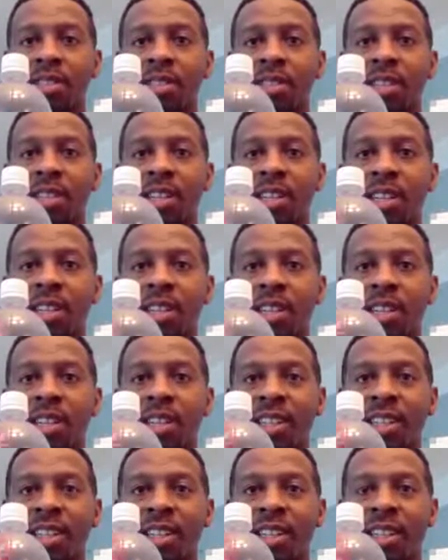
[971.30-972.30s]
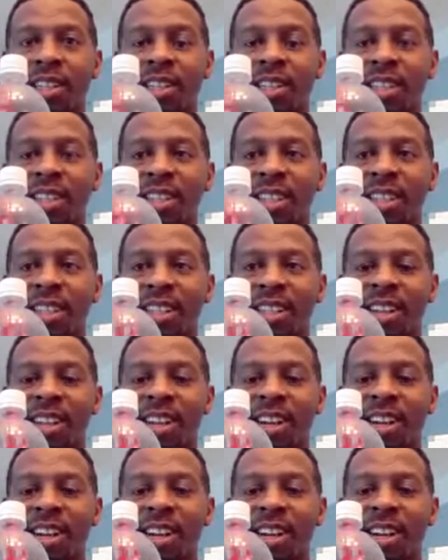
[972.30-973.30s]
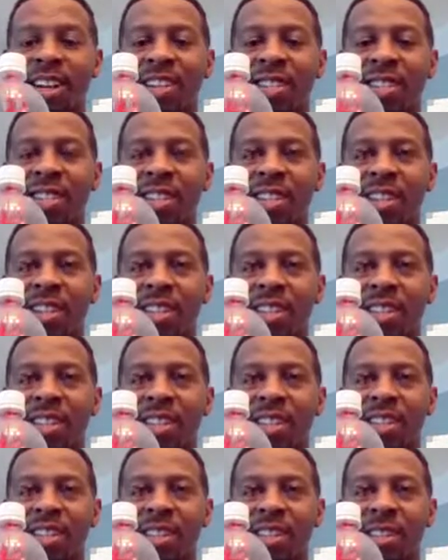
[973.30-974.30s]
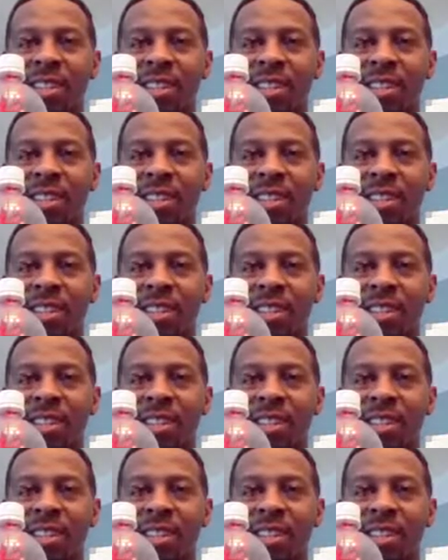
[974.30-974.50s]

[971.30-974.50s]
Did you see that? I'll do it again.